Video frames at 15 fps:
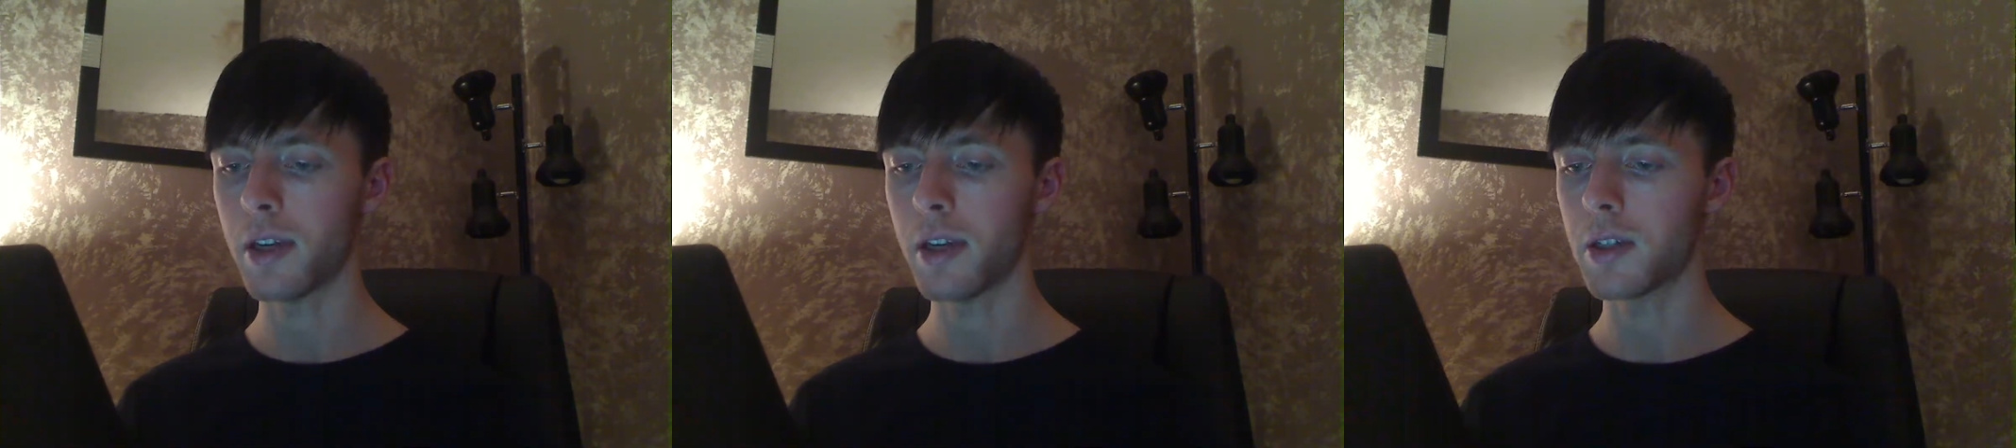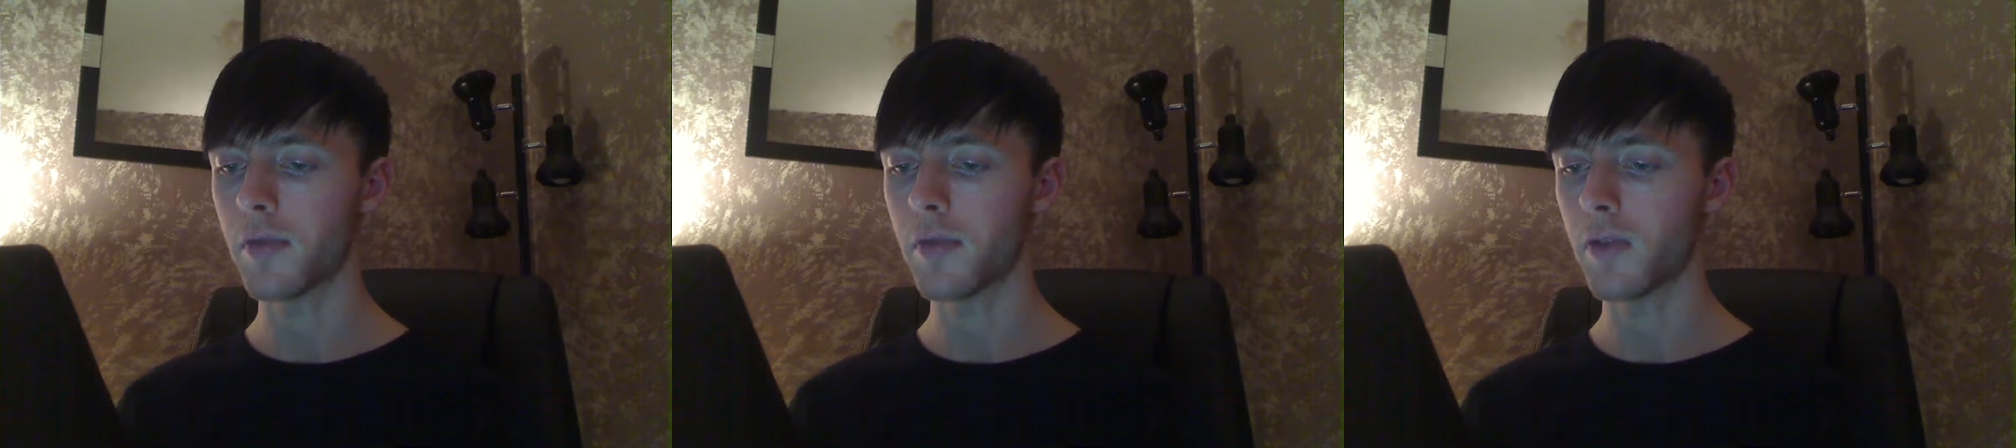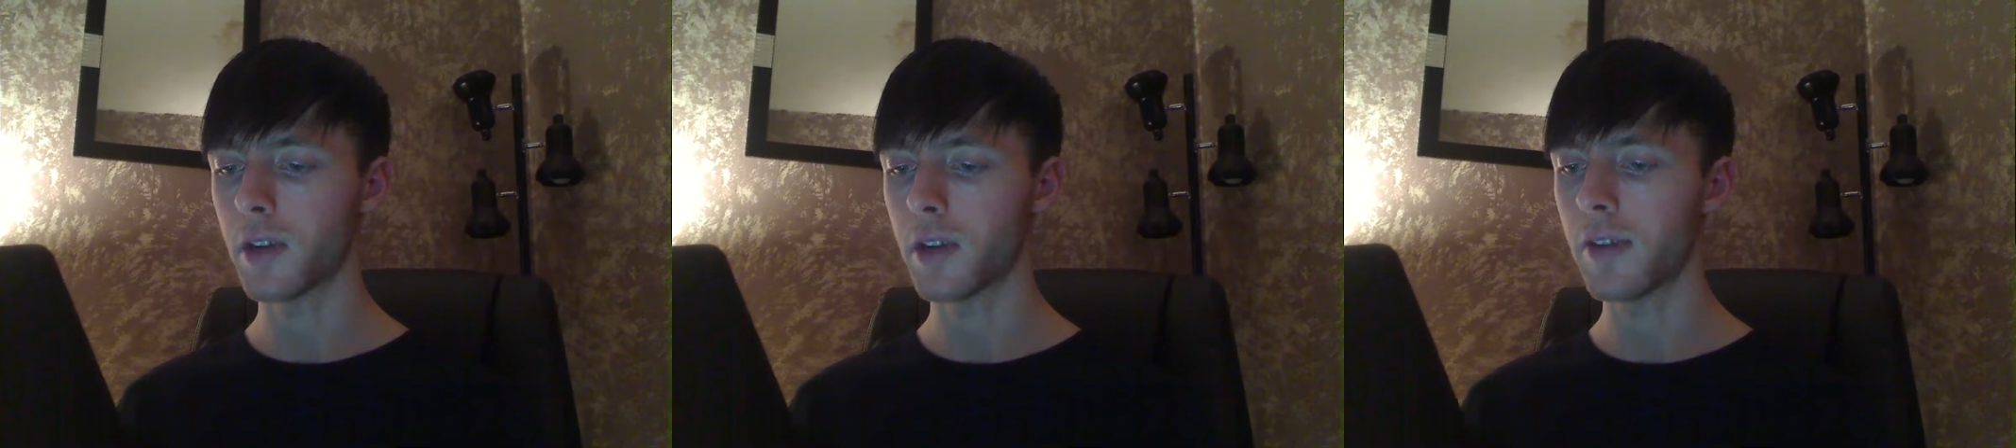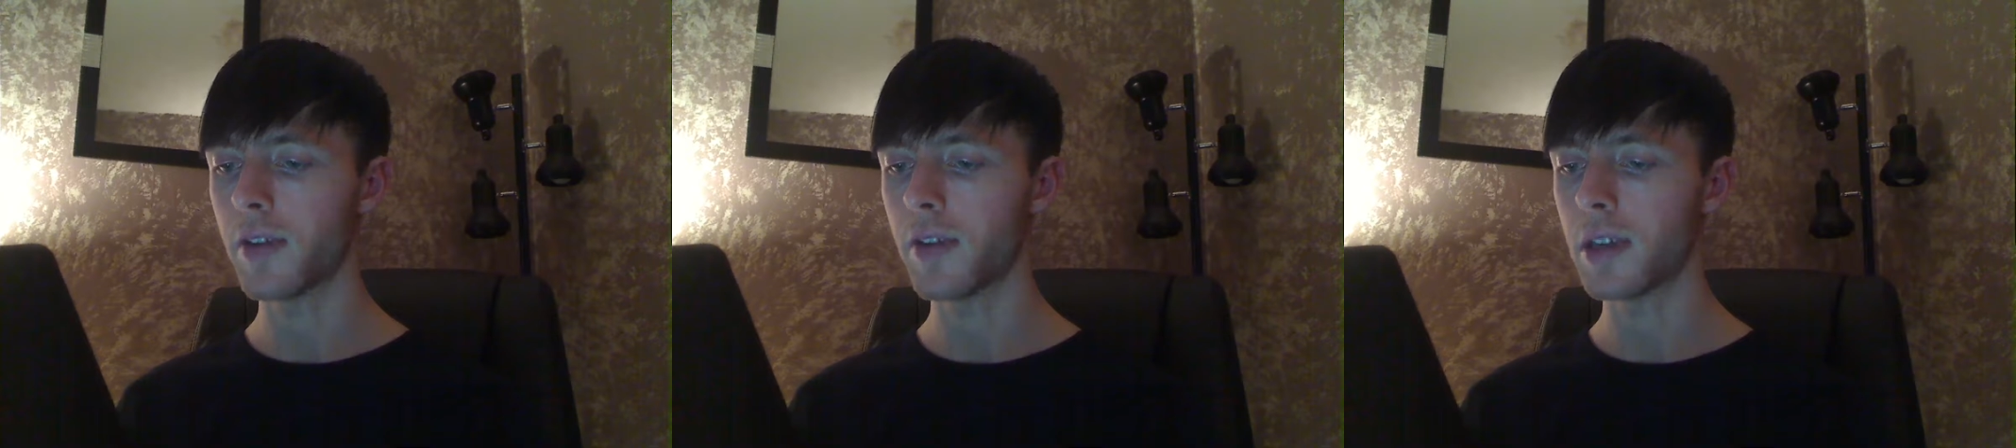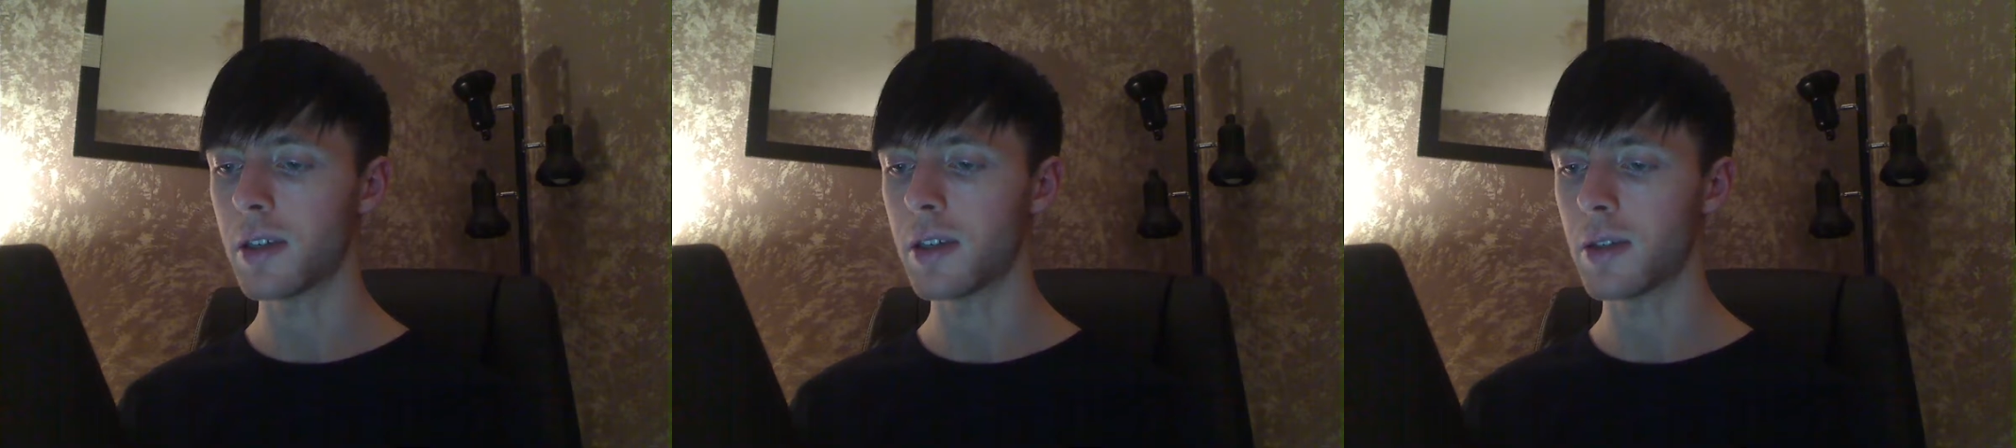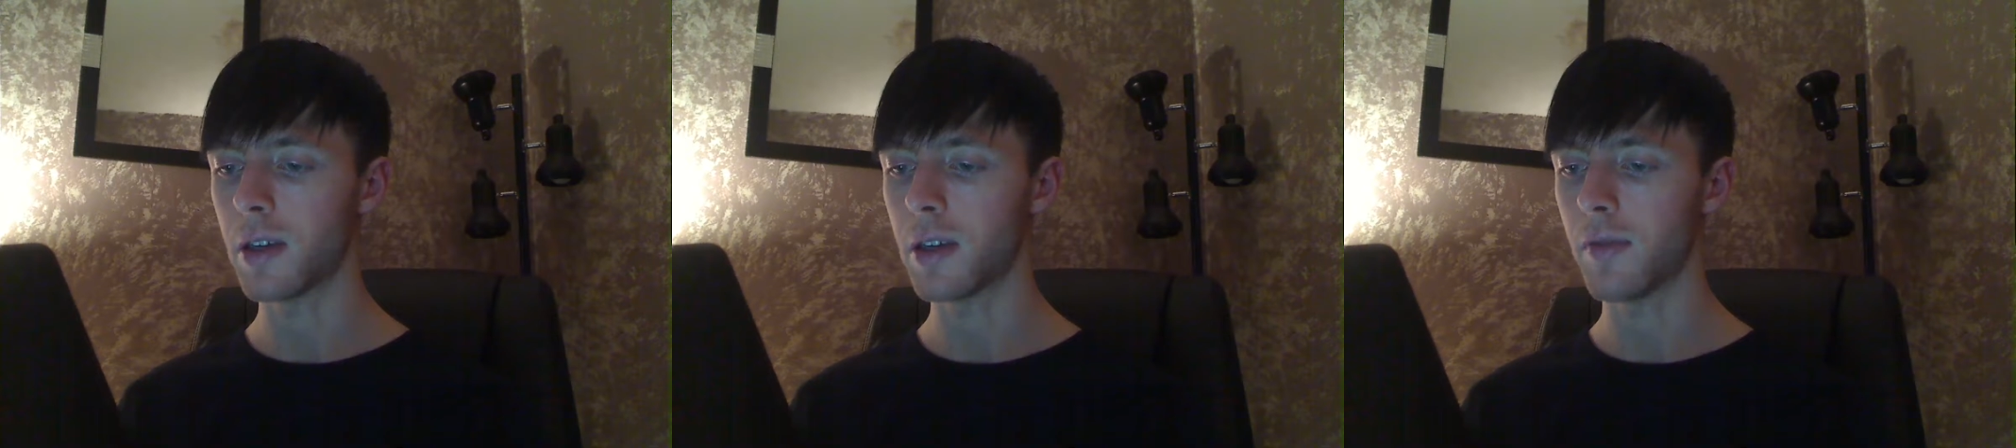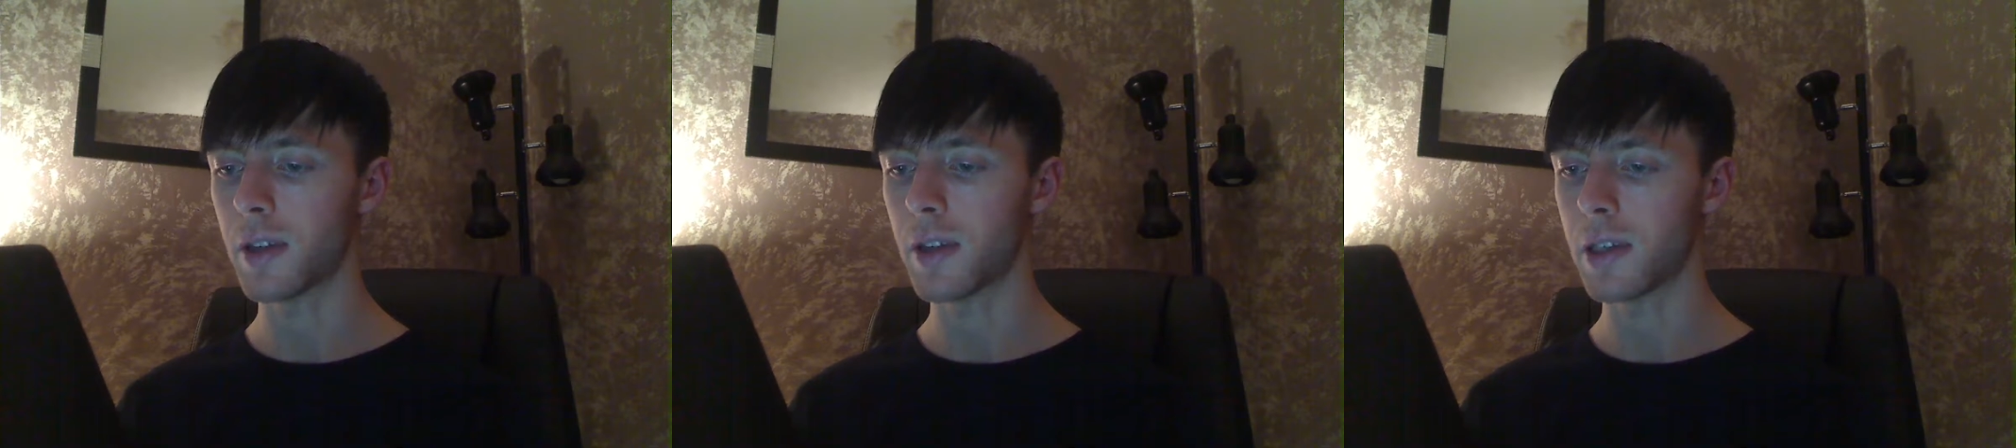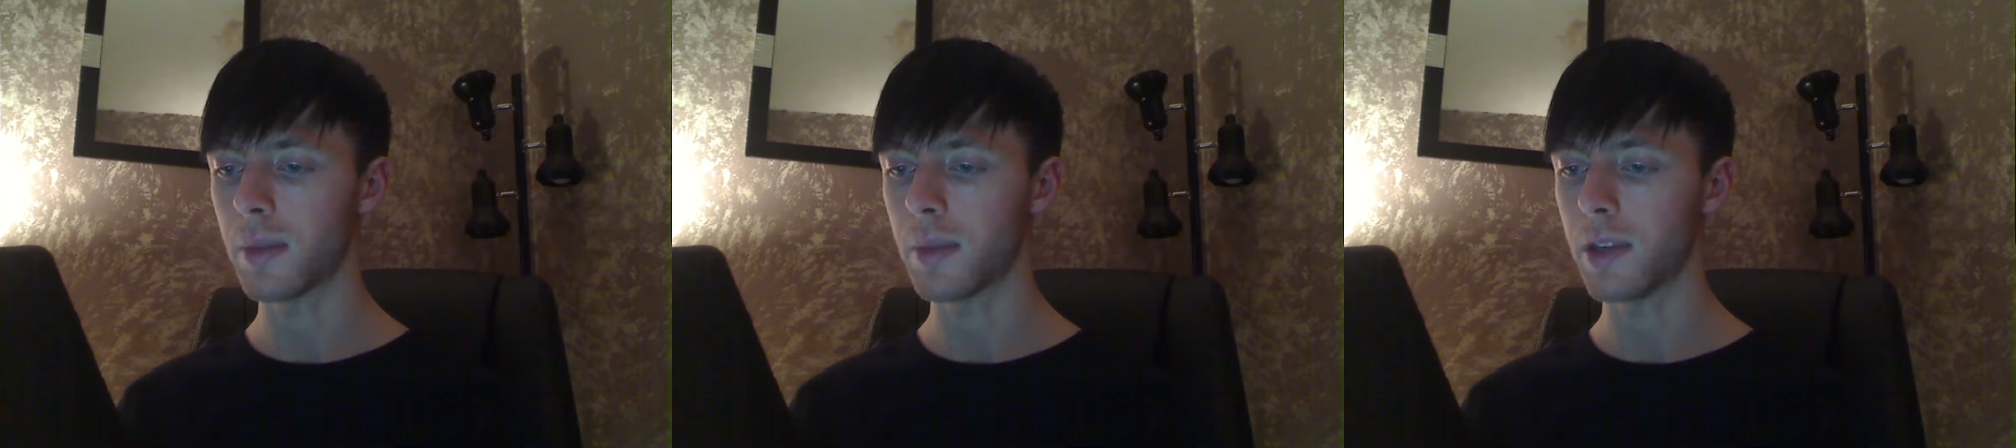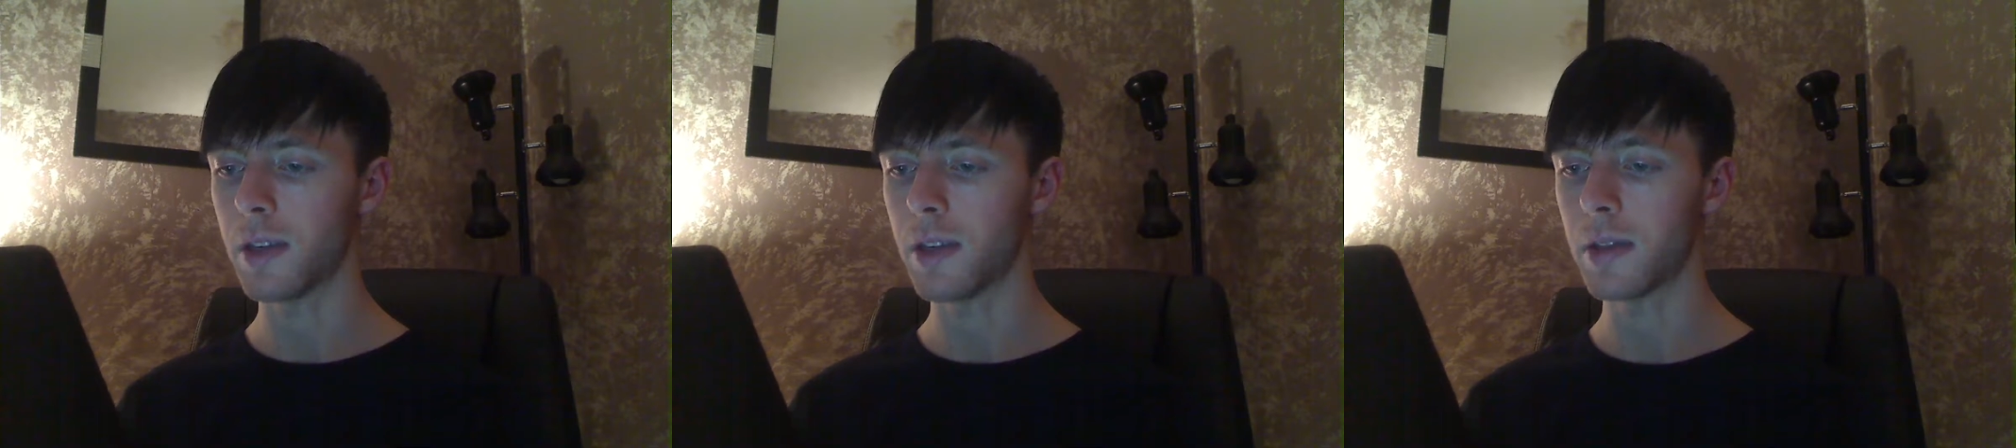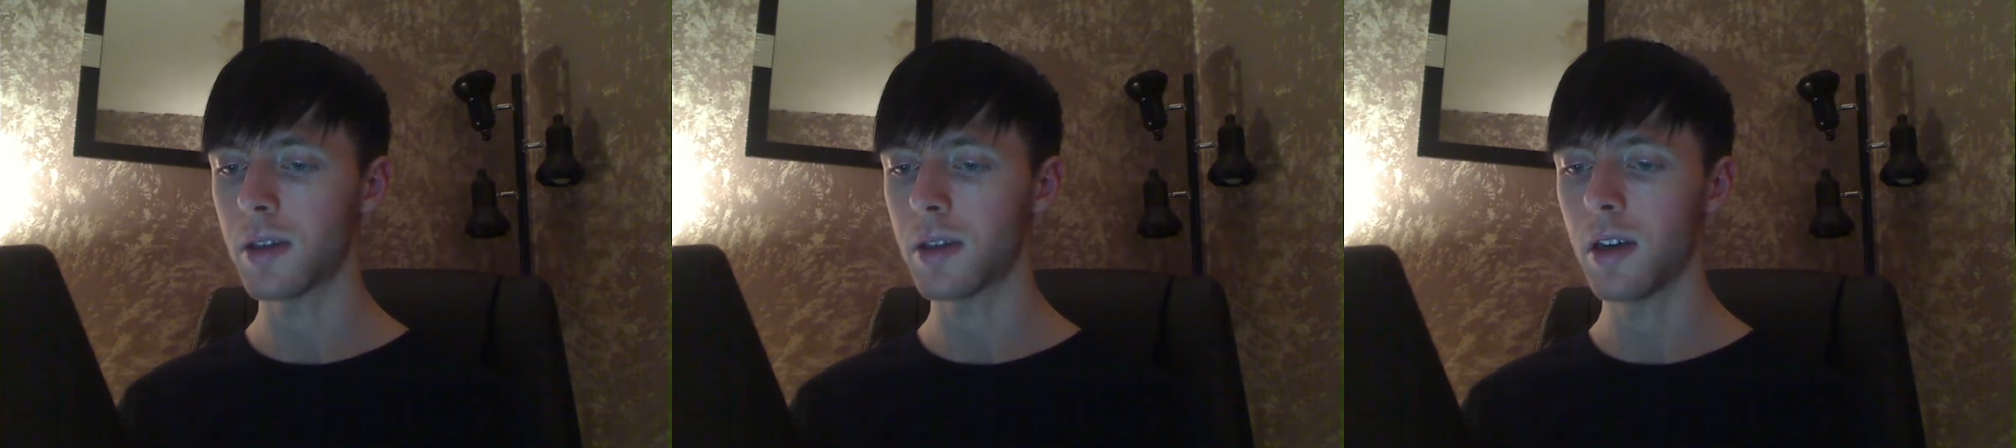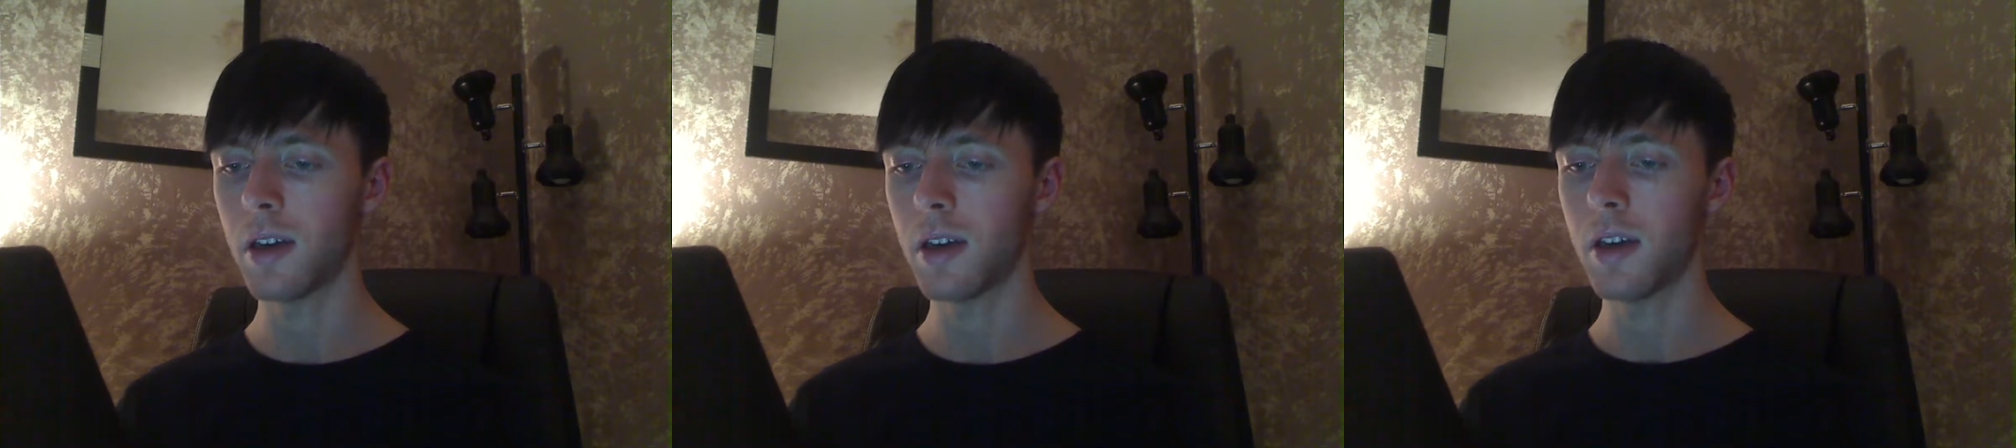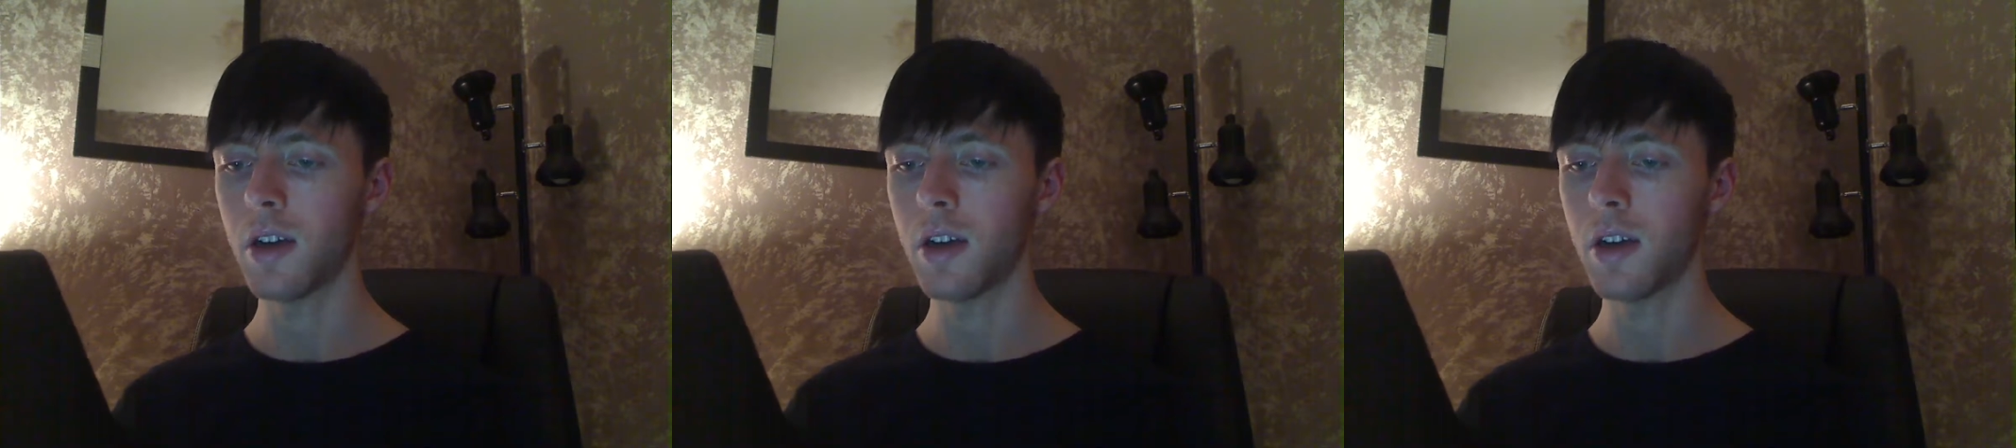place of forgiveness and self-acceptance.